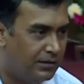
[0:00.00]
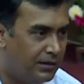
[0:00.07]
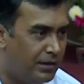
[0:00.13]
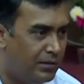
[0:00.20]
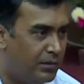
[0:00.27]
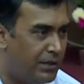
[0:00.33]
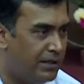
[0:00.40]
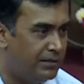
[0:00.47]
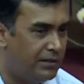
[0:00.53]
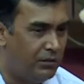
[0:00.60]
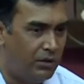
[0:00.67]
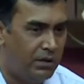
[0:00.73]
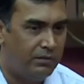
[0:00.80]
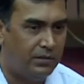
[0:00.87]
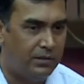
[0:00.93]
In BSc, you would
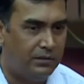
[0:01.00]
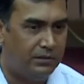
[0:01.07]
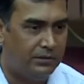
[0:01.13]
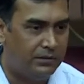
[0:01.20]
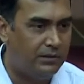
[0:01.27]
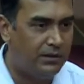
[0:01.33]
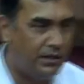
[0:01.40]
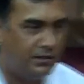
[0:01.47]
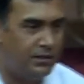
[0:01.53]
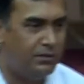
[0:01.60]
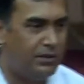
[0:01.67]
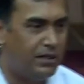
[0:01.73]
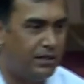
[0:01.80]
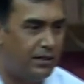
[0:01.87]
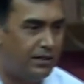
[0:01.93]
have done some
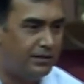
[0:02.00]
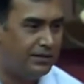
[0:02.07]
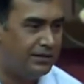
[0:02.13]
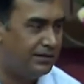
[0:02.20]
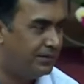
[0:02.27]
genetics.